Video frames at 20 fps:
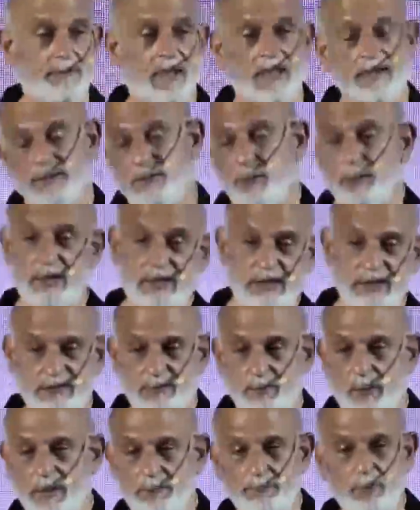By the way, it's
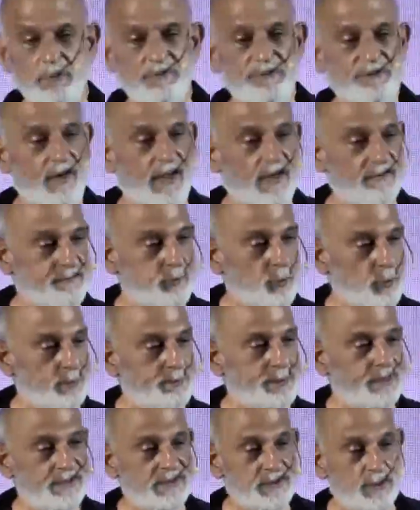1.5 for a
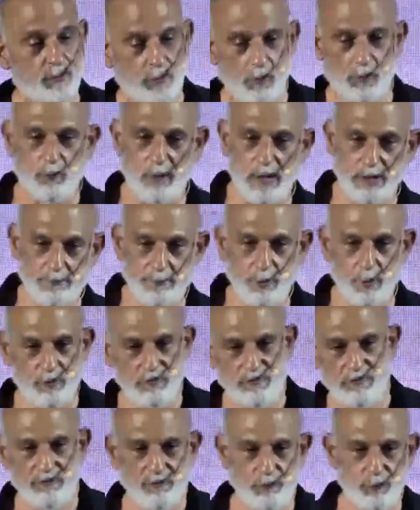person or
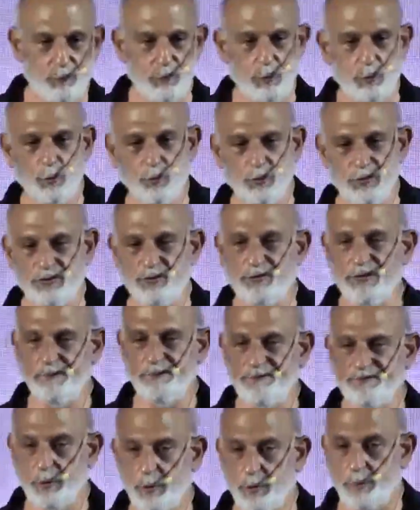1.23
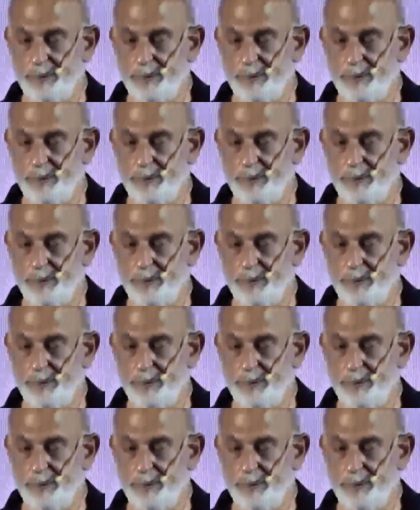for